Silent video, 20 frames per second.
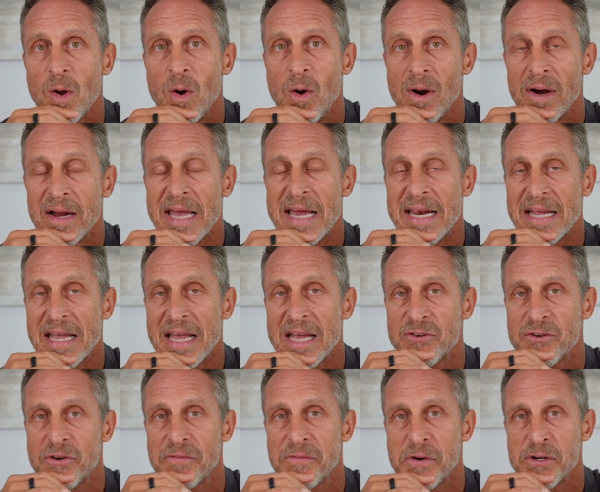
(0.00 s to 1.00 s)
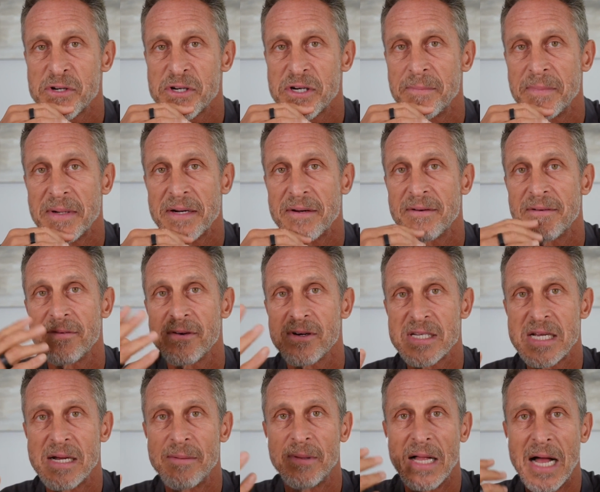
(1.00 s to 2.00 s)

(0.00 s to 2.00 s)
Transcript: Organic extra virgin, but for example,